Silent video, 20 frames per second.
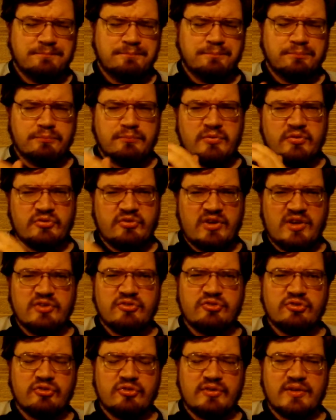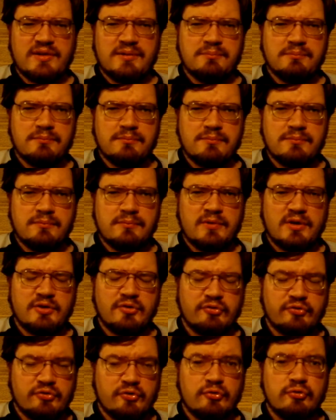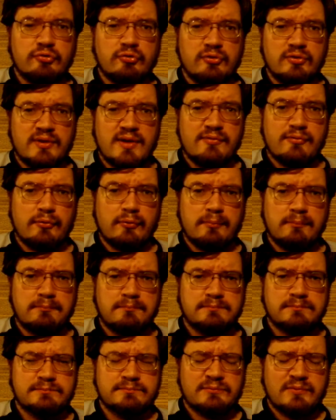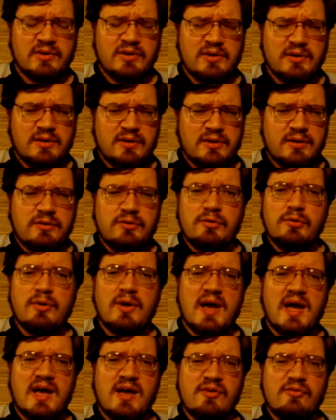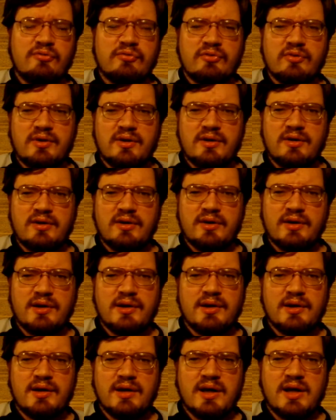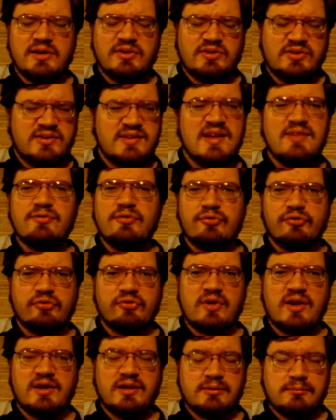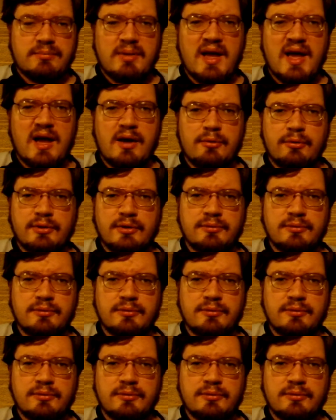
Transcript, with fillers: potentially on a social level, you have a devastating power.